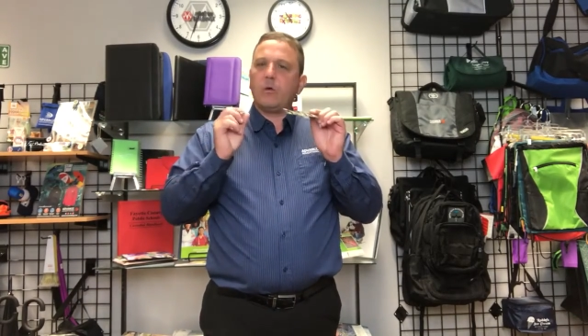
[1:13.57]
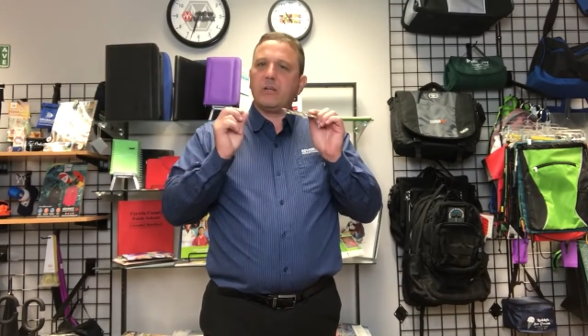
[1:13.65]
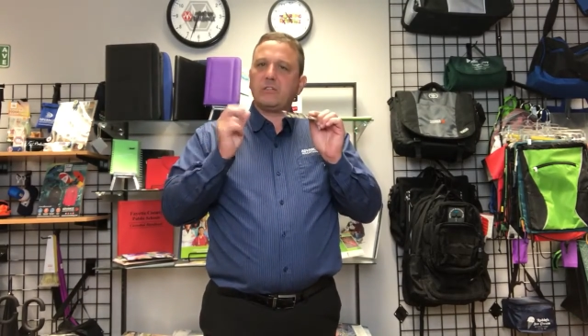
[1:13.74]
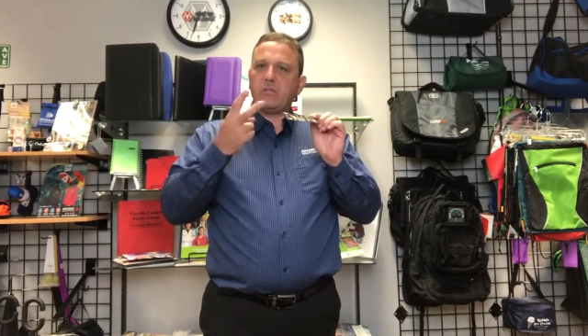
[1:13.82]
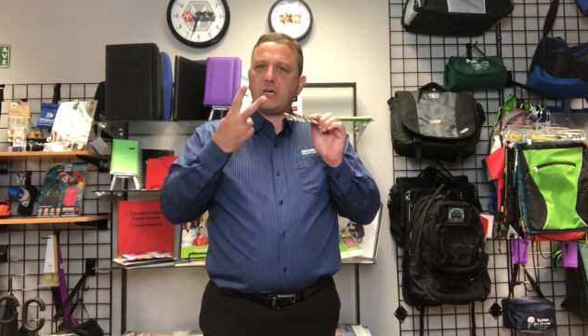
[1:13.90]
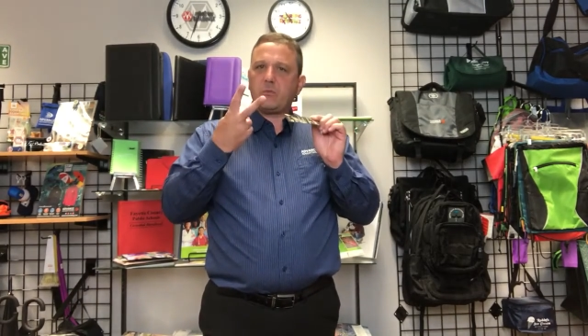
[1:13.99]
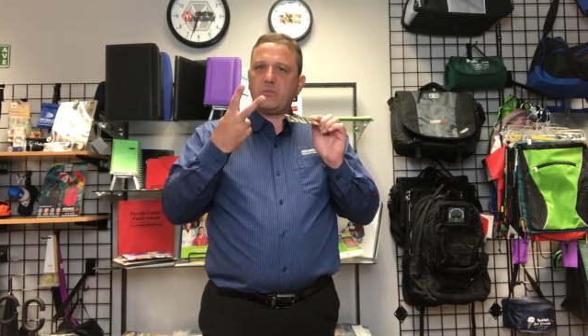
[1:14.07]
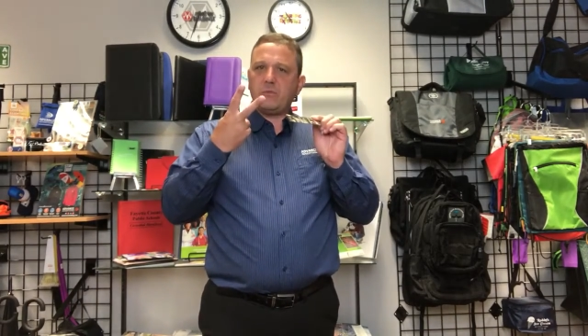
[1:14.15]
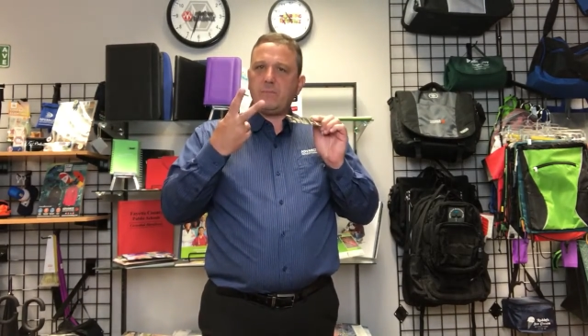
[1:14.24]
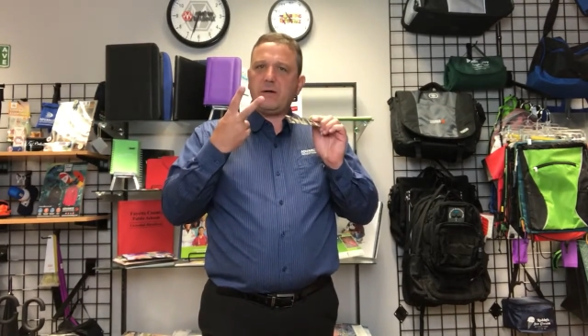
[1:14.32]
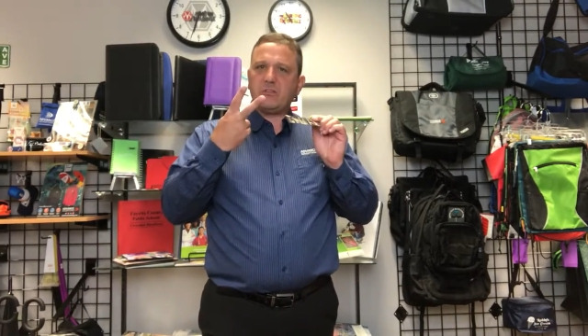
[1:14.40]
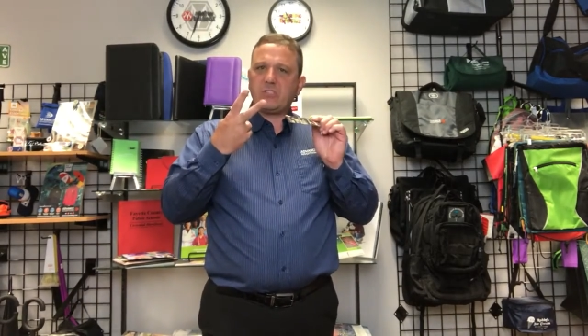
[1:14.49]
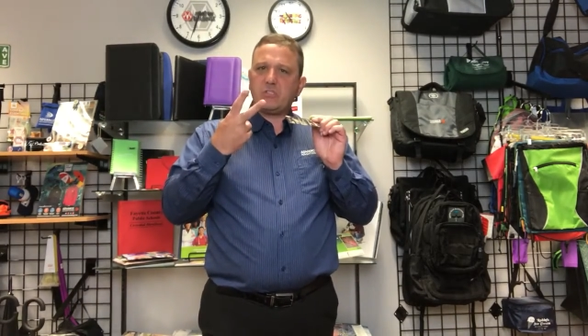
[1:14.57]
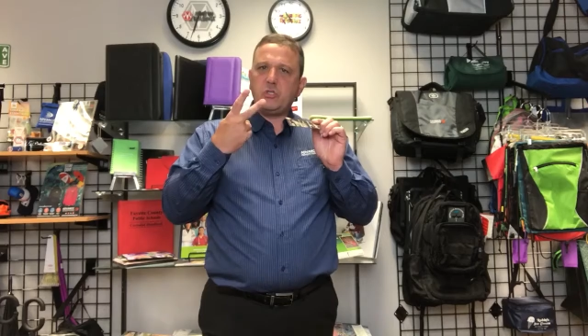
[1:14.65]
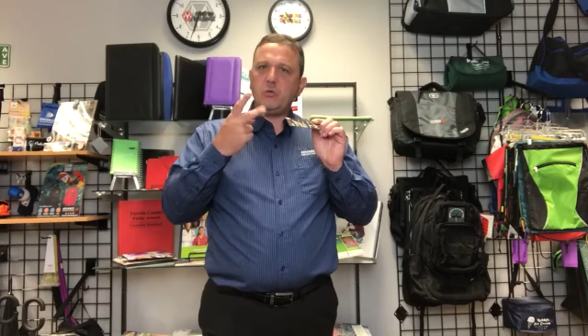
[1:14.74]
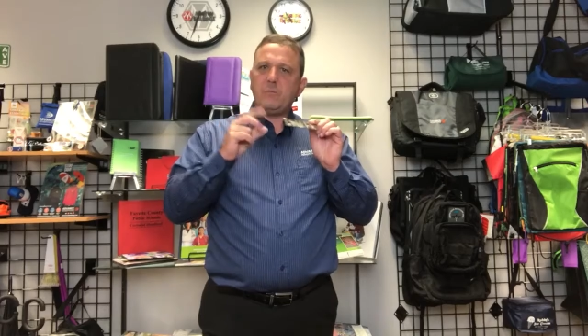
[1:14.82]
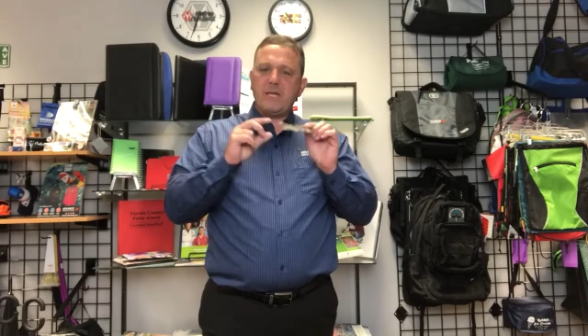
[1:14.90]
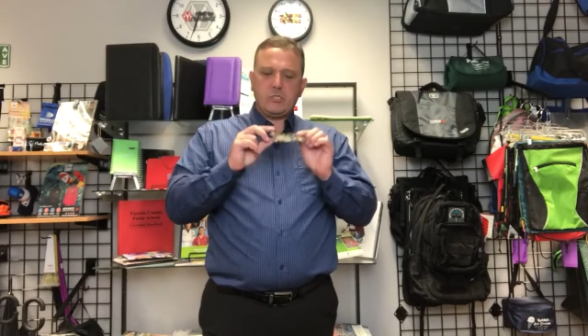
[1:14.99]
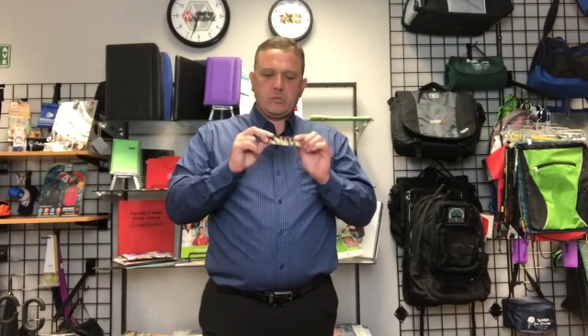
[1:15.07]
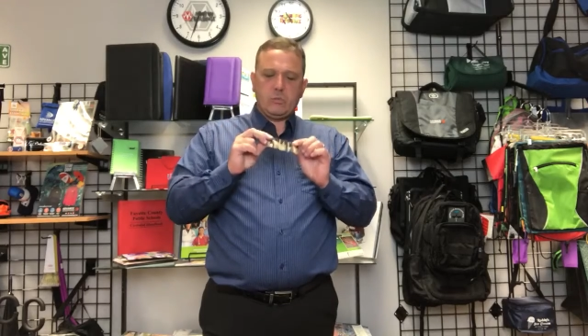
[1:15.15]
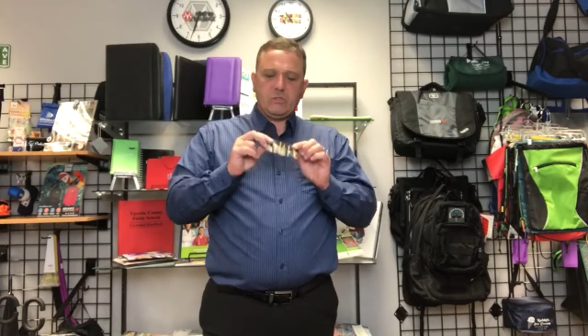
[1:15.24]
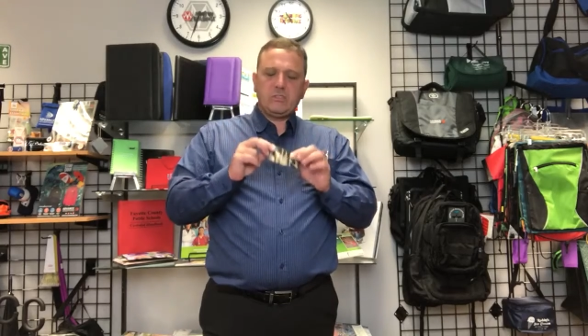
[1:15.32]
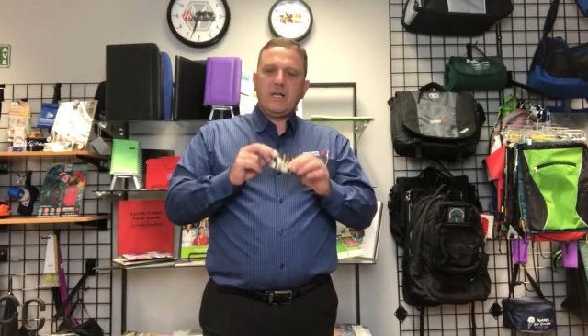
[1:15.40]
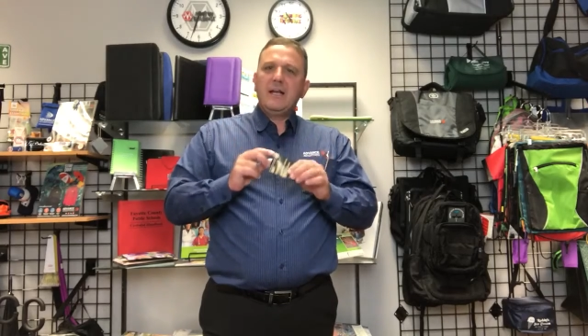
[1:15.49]
We're going to talk about the two major
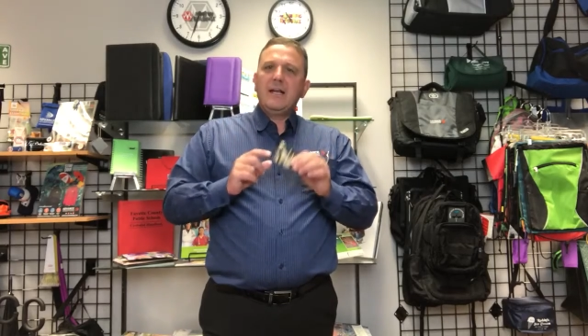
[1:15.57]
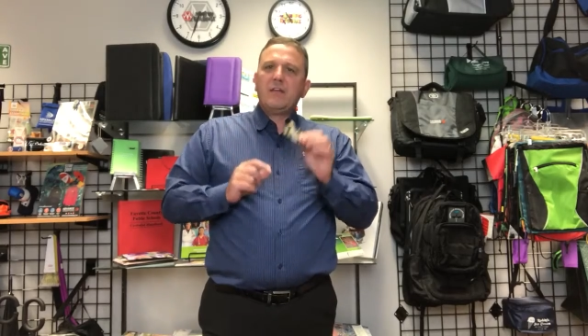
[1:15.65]
ones.